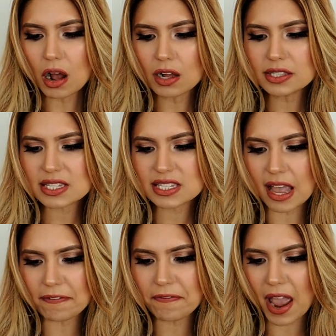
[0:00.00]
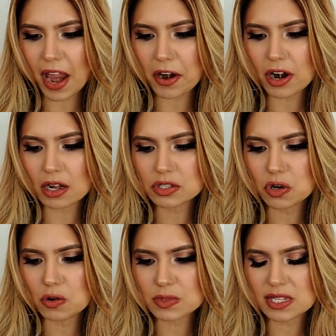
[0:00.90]
on the sapphire, a
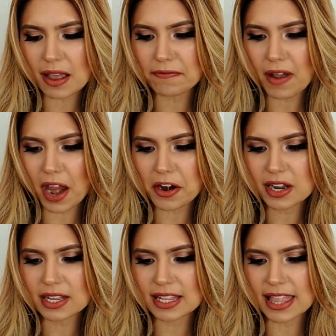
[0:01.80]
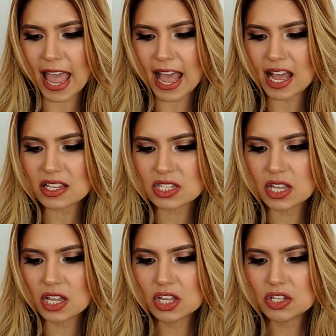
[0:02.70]
dome sapphire
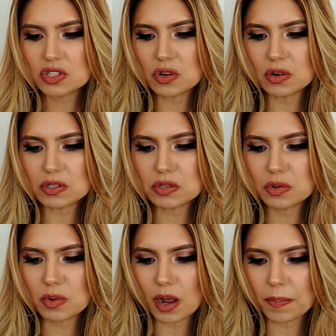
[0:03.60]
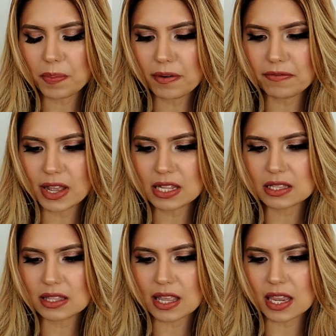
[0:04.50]
glass, so to
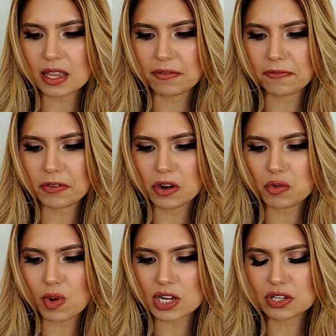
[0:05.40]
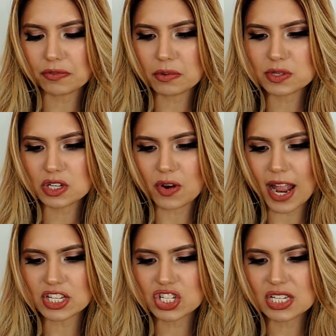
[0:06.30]
prevent like your watch from
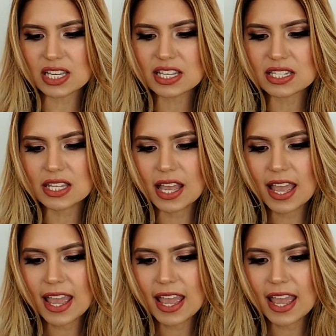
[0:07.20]
scratches.